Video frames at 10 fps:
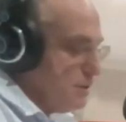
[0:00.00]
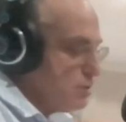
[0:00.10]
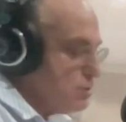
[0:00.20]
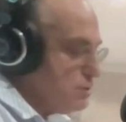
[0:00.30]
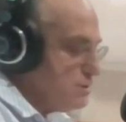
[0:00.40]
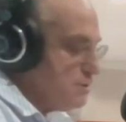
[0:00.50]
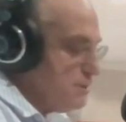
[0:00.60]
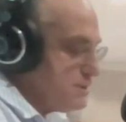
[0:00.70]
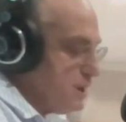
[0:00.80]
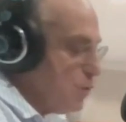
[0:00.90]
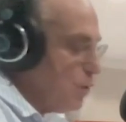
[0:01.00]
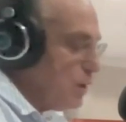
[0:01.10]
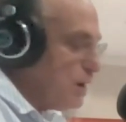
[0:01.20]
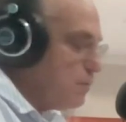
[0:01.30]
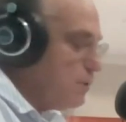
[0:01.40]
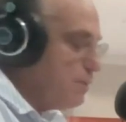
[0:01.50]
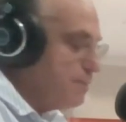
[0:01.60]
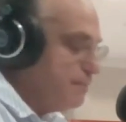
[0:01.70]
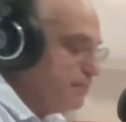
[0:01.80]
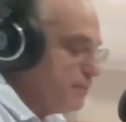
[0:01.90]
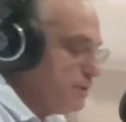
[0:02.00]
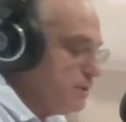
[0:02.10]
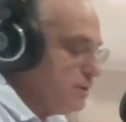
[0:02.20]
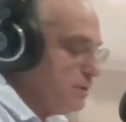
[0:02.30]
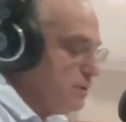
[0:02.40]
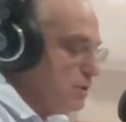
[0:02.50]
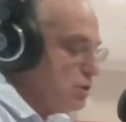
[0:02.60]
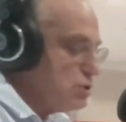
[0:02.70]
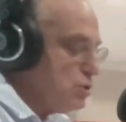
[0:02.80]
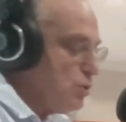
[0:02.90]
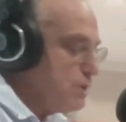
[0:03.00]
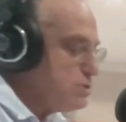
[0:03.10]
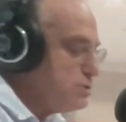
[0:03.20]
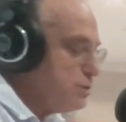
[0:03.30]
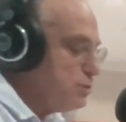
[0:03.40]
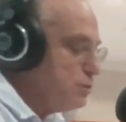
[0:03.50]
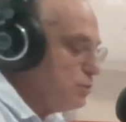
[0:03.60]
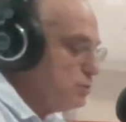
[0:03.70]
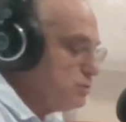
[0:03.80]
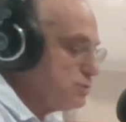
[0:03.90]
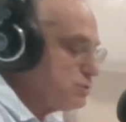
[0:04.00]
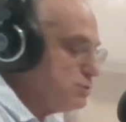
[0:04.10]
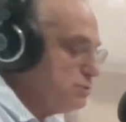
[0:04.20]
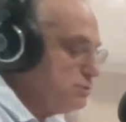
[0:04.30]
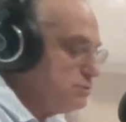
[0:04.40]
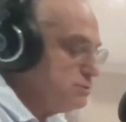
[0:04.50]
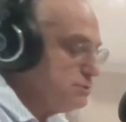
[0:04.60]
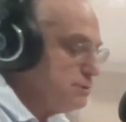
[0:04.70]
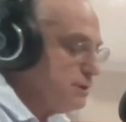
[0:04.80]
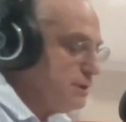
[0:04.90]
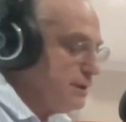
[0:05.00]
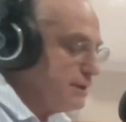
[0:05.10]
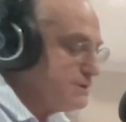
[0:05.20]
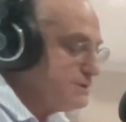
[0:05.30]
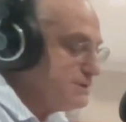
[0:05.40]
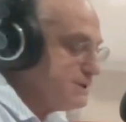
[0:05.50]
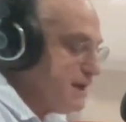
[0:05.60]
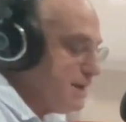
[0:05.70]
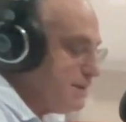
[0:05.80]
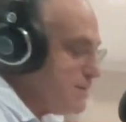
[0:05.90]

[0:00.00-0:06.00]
to a domestic working mom. She went to a rural school until standard